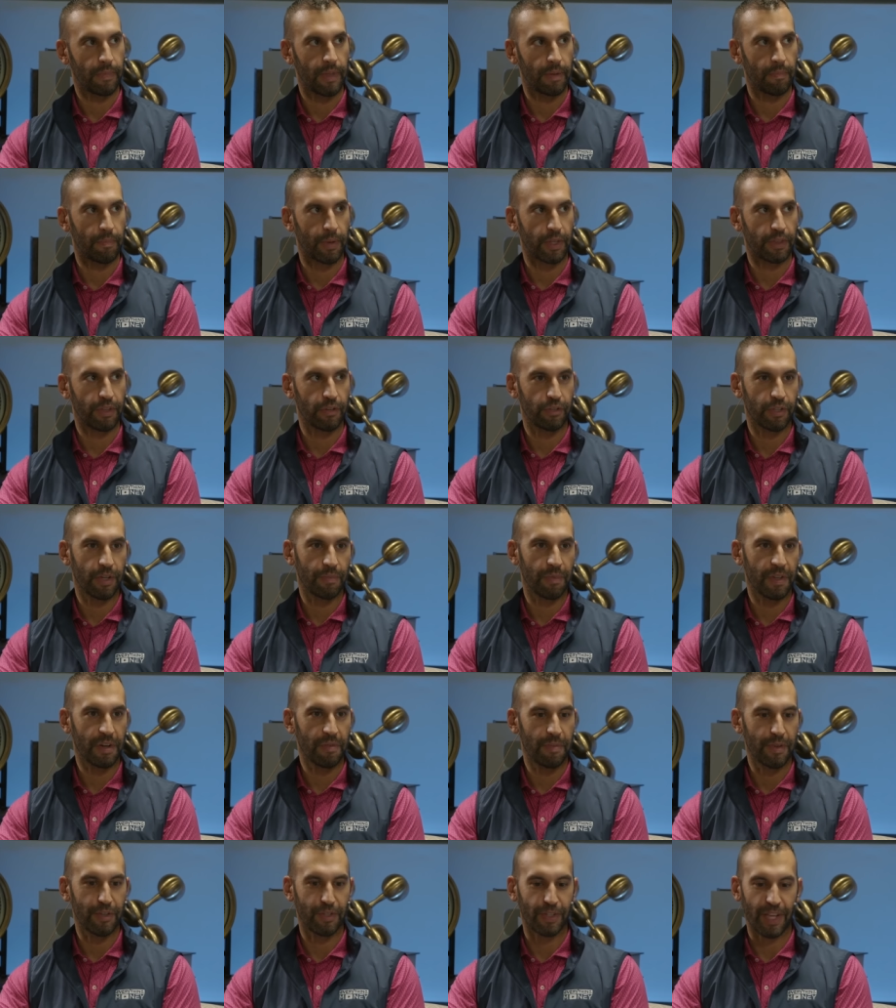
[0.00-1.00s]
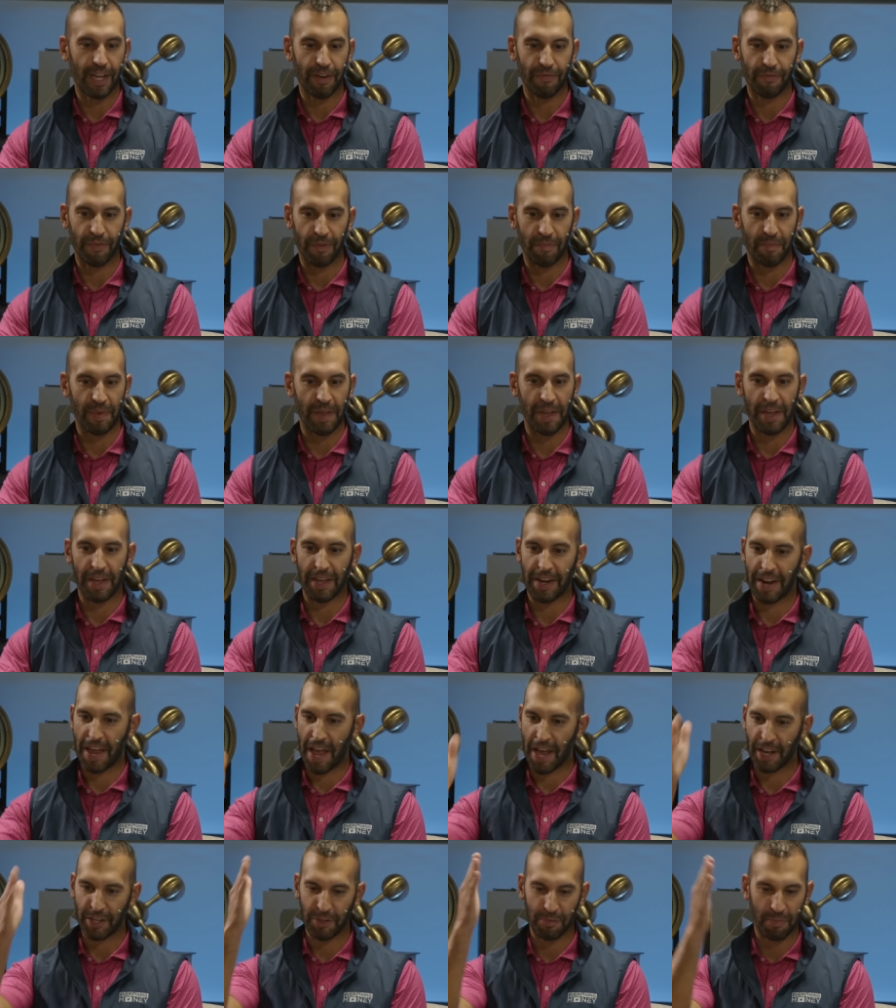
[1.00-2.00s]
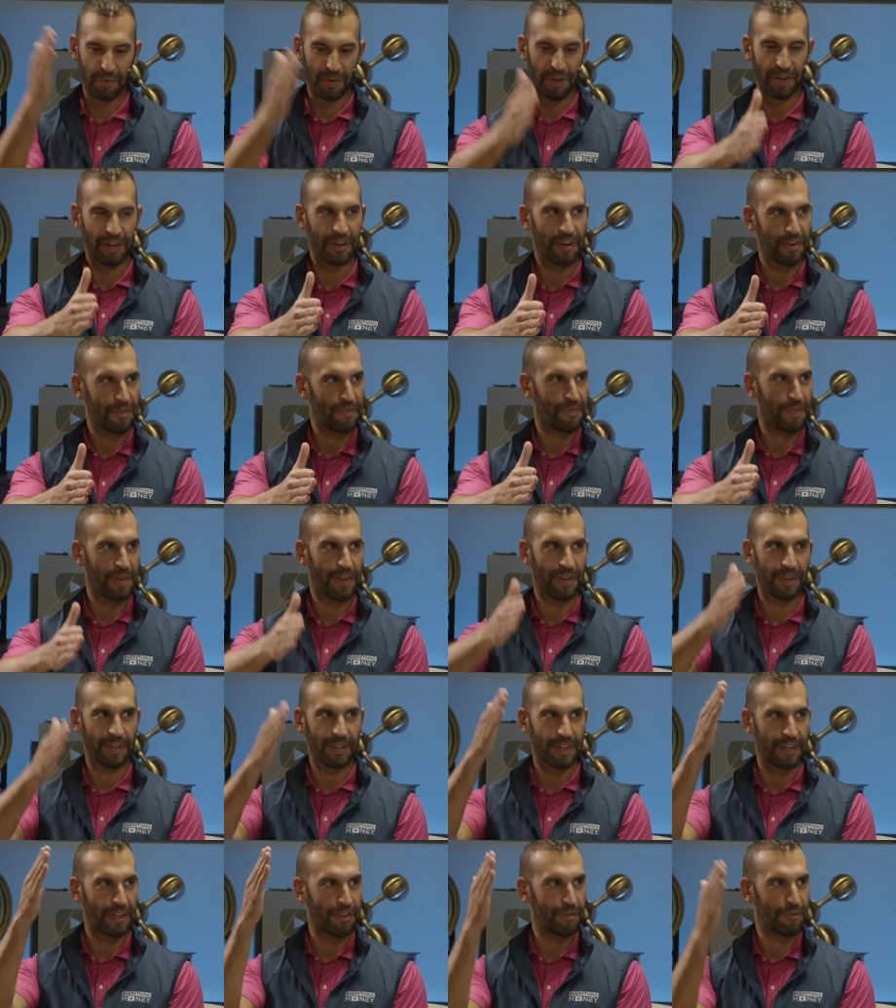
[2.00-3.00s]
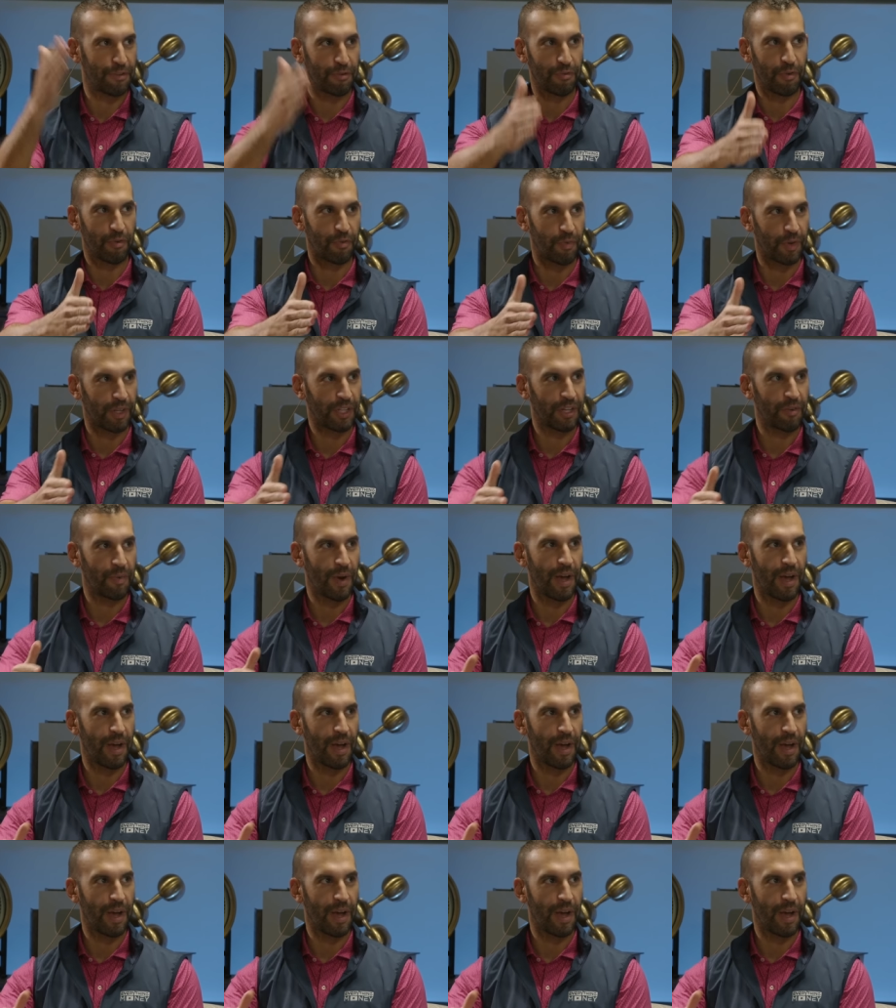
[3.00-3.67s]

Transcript: But there's something to be said for being an expert in your field and you do it really oh,